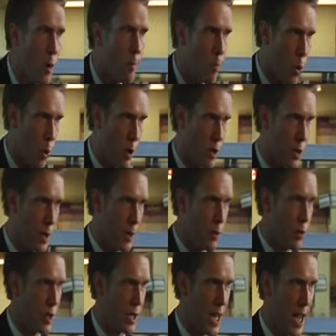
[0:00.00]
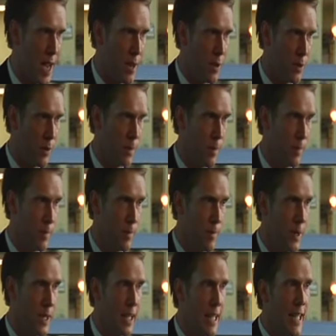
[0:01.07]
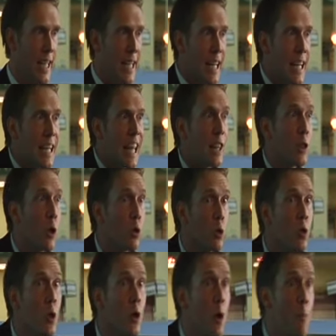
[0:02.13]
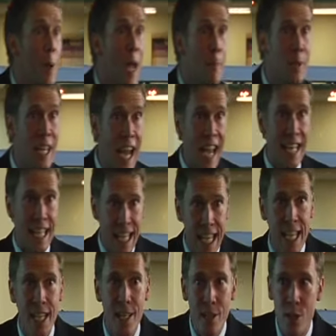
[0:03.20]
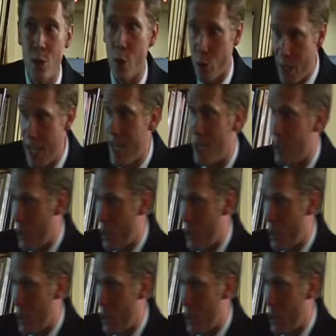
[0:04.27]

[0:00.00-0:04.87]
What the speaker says: important to understand, that those neuropeptide keys, those keys